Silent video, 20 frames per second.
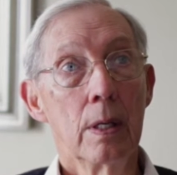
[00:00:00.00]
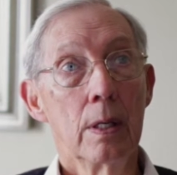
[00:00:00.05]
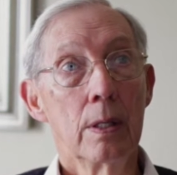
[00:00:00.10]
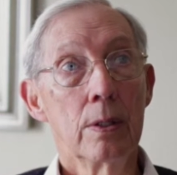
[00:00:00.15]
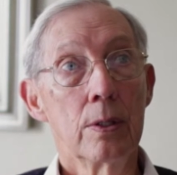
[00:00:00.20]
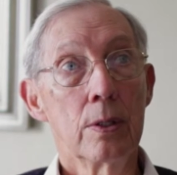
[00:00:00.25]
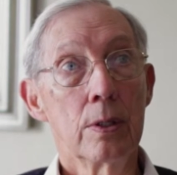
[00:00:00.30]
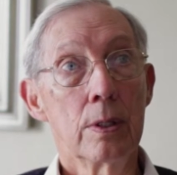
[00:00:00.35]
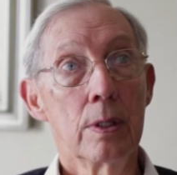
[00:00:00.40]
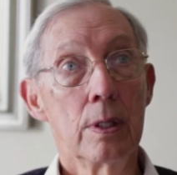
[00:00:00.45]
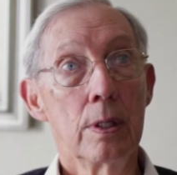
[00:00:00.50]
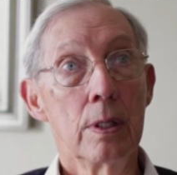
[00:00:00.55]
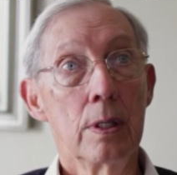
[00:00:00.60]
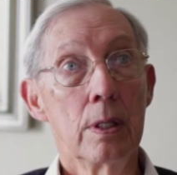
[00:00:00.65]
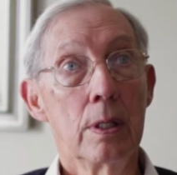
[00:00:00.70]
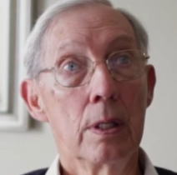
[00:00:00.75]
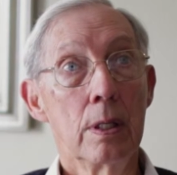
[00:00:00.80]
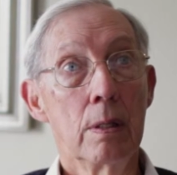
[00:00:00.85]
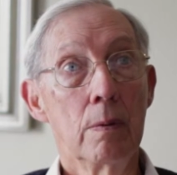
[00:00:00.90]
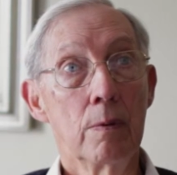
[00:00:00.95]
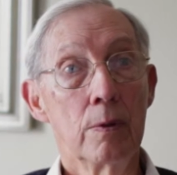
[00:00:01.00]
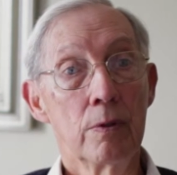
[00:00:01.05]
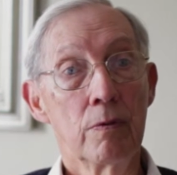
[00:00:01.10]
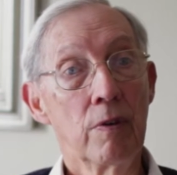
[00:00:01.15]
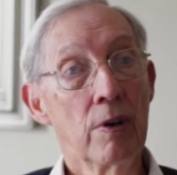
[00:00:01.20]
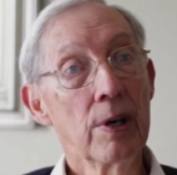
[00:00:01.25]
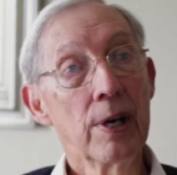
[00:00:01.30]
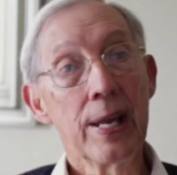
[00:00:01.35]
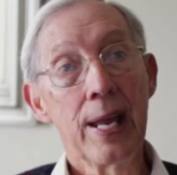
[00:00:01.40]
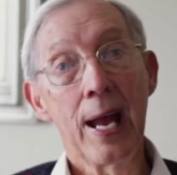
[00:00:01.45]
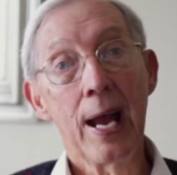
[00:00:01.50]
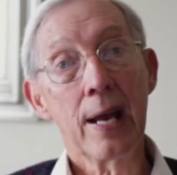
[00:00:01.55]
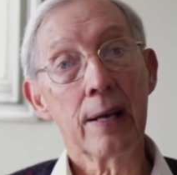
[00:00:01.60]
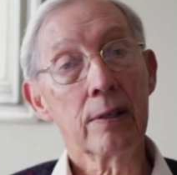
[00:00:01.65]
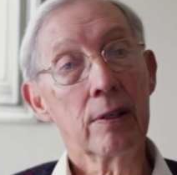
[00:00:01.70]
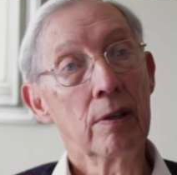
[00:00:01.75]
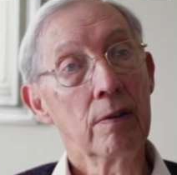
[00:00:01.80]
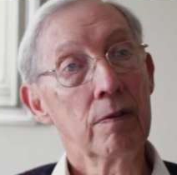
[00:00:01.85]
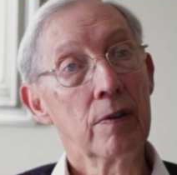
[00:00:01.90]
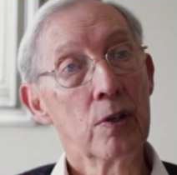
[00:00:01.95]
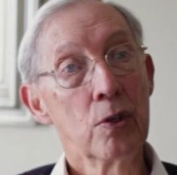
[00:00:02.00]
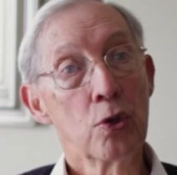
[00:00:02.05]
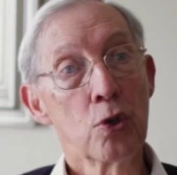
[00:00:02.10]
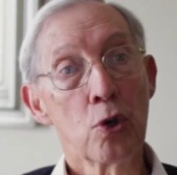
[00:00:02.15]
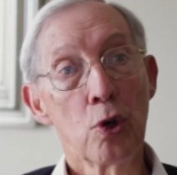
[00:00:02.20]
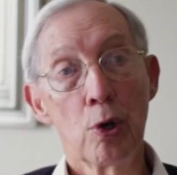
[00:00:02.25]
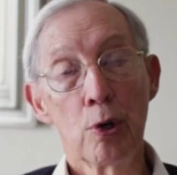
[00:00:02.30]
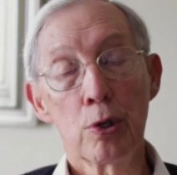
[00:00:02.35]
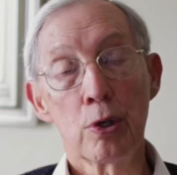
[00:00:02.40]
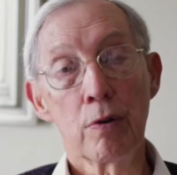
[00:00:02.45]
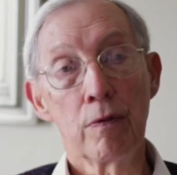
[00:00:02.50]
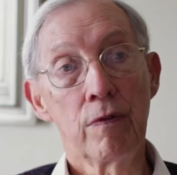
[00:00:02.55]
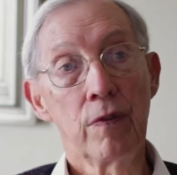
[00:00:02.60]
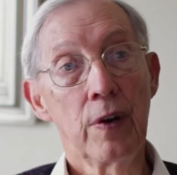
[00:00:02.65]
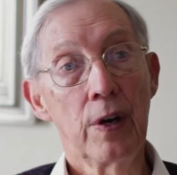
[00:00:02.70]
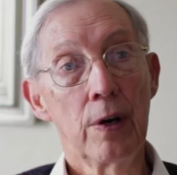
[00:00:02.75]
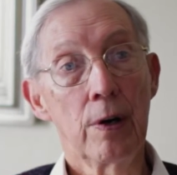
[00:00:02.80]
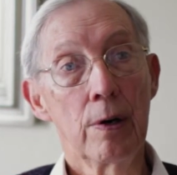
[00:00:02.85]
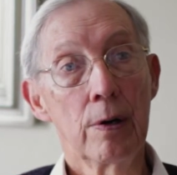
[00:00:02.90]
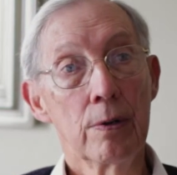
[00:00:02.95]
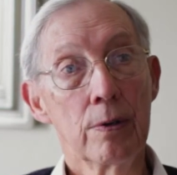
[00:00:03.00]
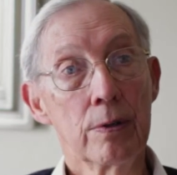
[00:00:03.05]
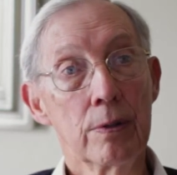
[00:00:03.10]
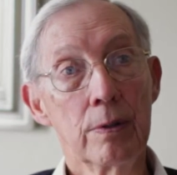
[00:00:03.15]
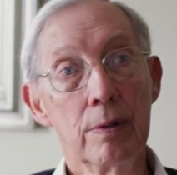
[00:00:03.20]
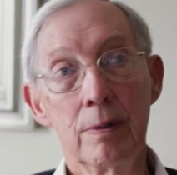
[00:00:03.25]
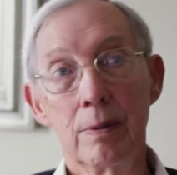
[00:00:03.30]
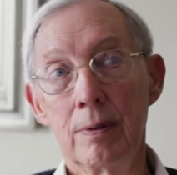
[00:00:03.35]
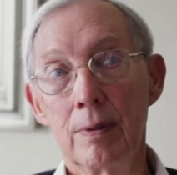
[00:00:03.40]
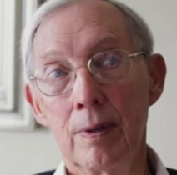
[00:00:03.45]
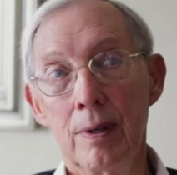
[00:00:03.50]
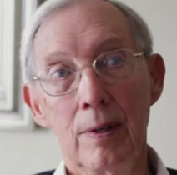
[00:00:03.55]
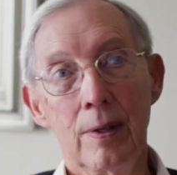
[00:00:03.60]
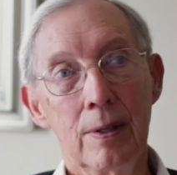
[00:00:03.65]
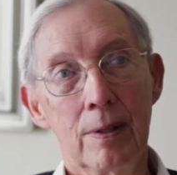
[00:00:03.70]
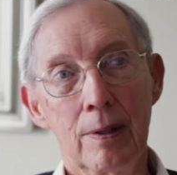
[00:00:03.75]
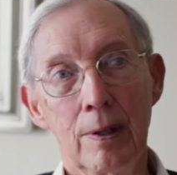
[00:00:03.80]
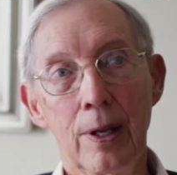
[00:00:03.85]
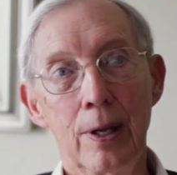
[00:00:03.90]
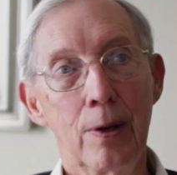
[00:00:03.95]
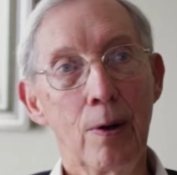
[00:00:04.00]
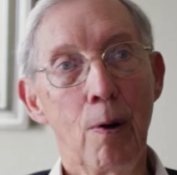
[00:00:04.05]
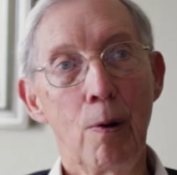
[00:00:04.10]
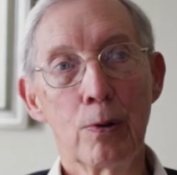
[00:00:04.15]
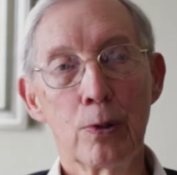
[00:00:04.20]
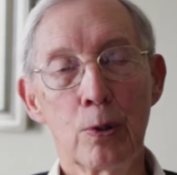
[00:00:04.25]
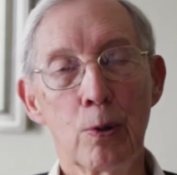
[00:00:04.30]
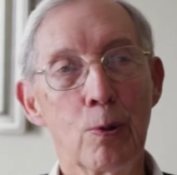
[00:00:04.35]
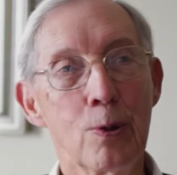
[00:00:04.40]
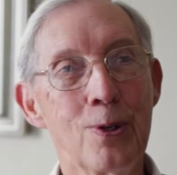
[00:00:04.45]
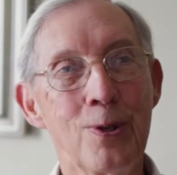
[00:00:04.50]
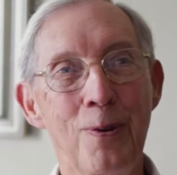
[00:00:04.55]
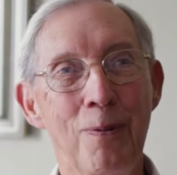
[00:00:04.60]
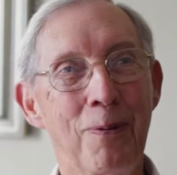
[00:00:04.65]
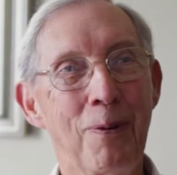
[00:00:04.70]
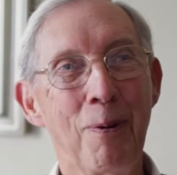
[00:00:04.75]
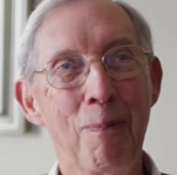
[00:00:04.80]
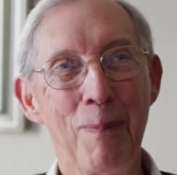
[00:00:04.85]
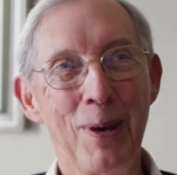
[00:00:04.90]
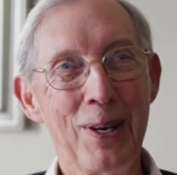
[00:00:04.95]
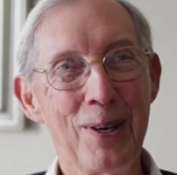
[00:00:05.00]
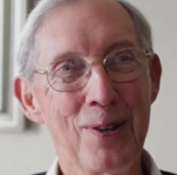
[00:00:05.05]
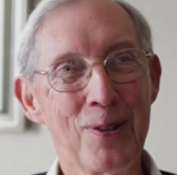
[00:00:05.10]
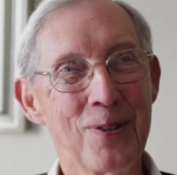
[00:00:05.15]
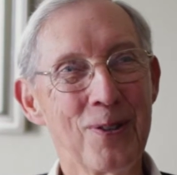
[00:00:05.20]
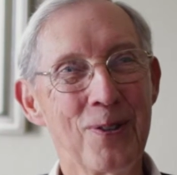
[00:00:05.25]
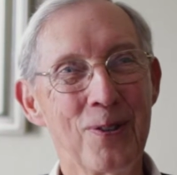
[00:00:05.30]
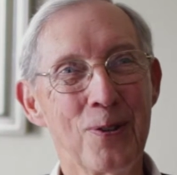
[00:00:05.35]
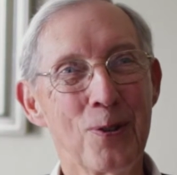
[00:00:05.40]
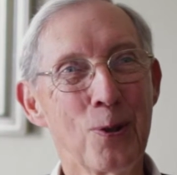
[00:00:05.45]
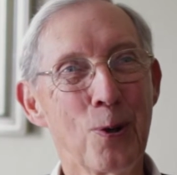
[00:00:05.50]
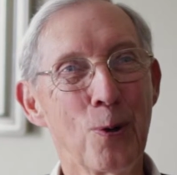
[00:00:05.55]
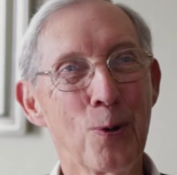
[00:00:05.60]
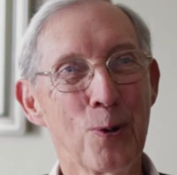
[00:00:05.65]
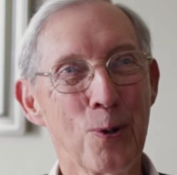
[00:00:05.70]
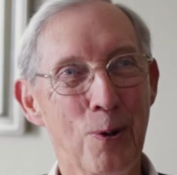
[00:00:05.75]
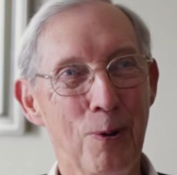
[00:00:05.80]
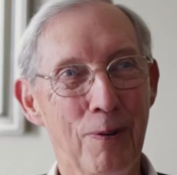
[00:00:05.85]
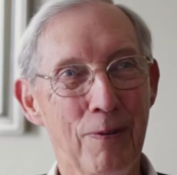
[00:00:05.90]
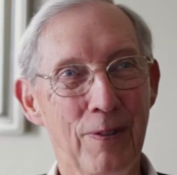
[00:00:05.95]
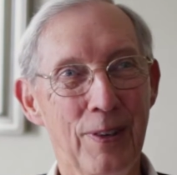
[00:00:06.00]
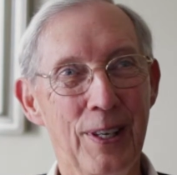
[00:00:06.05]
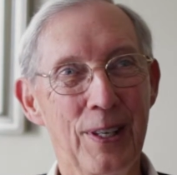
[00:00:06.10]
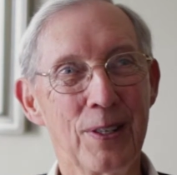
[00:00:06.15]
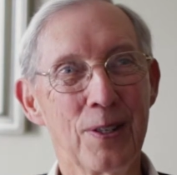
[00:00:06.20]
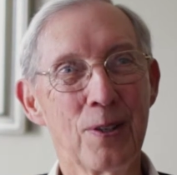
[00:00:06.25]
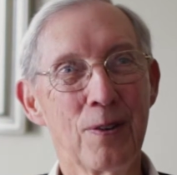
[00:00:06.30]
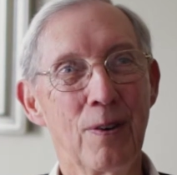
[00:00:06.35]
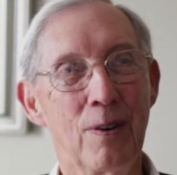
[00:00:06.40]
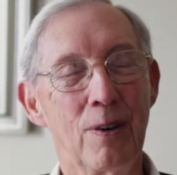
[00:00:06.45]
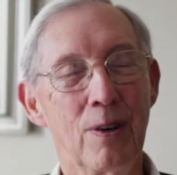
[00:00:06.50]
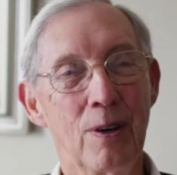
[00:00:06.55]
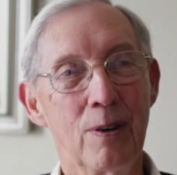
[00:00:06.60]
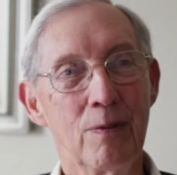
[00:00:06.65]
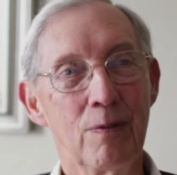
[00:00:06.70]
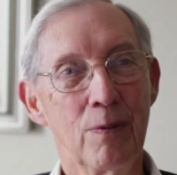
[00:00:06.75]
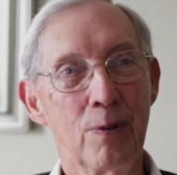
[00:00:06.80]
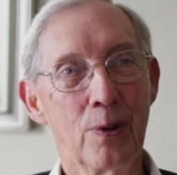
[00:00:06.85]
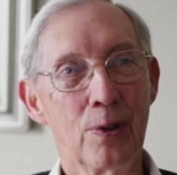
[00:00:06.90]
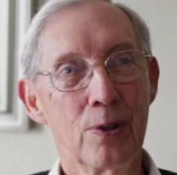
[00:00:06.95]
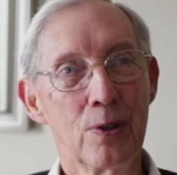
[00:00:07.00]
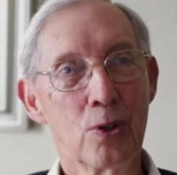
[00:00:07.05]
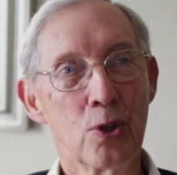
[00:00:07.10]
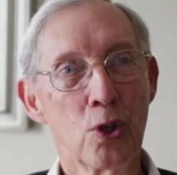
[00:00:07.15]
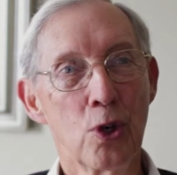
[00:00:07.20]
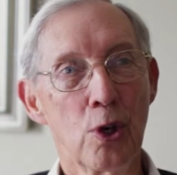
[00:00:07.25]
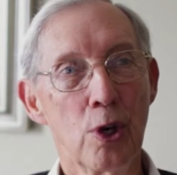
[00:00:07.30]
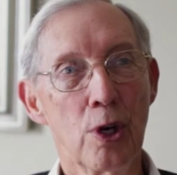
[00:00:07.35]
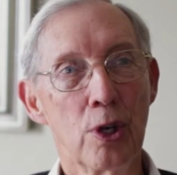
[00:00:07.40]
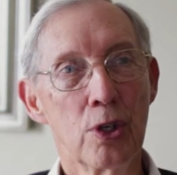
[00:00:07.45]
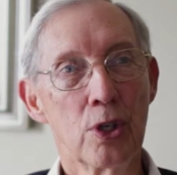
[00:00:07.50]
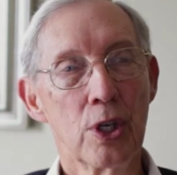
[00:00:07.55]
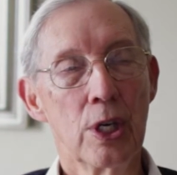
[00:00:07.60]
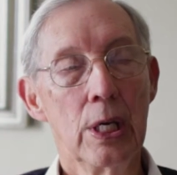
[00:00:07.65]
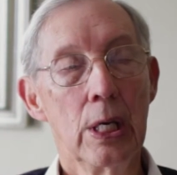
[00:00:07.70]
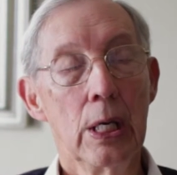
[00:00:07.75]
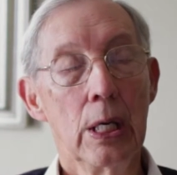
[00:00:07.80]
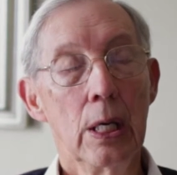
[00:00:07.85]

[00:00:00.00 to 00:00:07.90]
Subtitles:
She was very active in church affairs and led all sorts of committees and social events for the church.